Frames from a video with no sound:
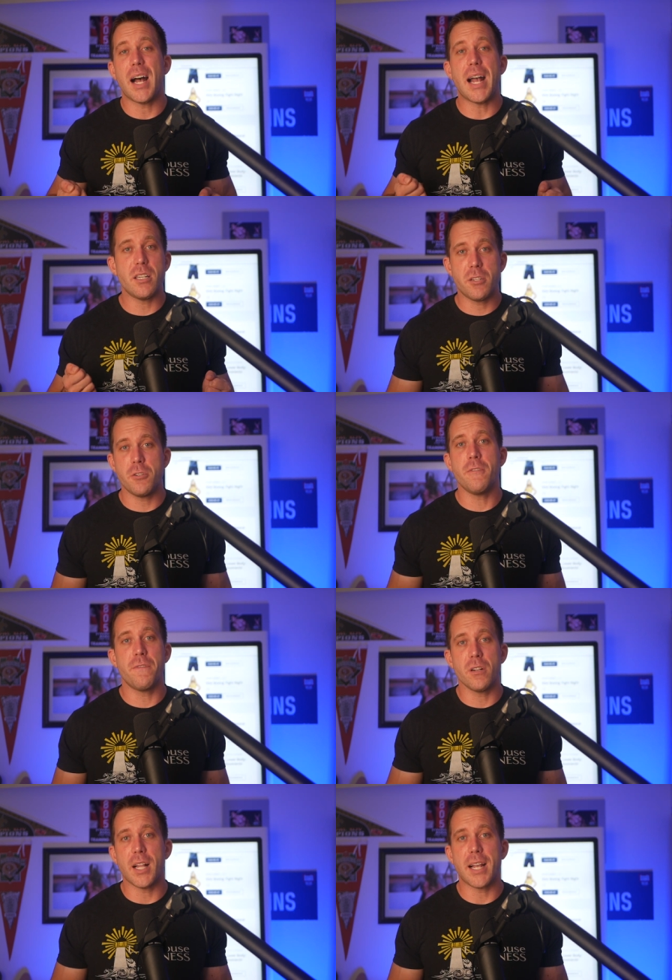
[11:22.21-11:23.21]
I do
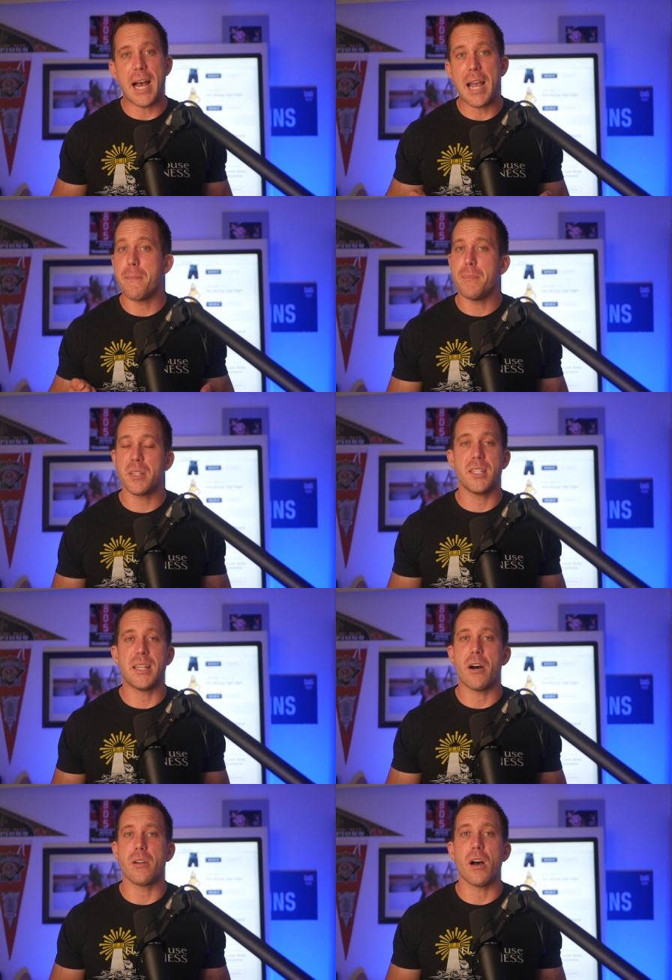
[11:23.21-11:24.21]
feel like I am missing
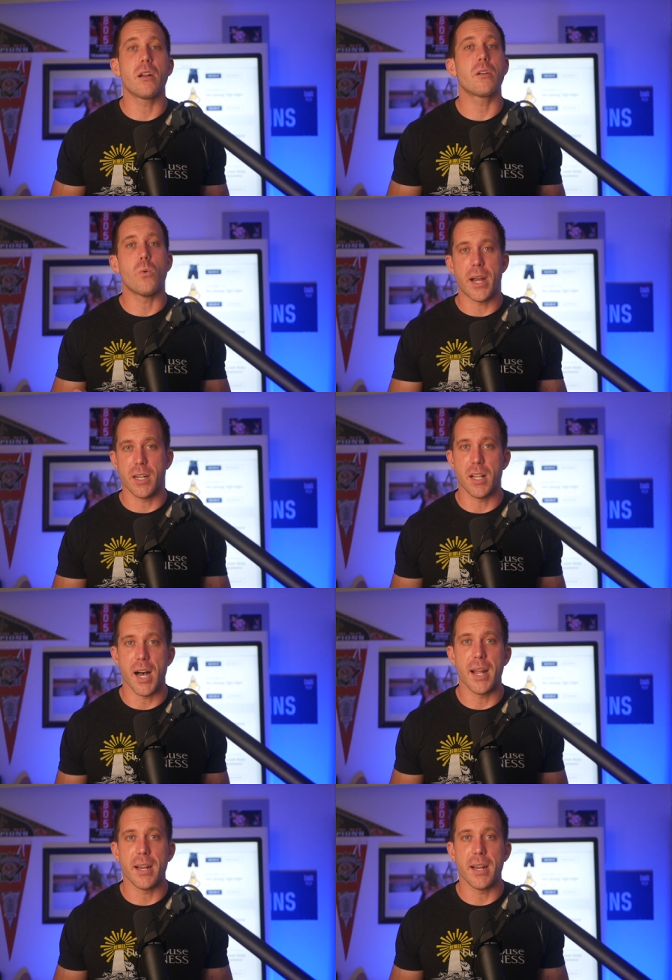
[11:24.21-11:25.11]
out on quite a lot.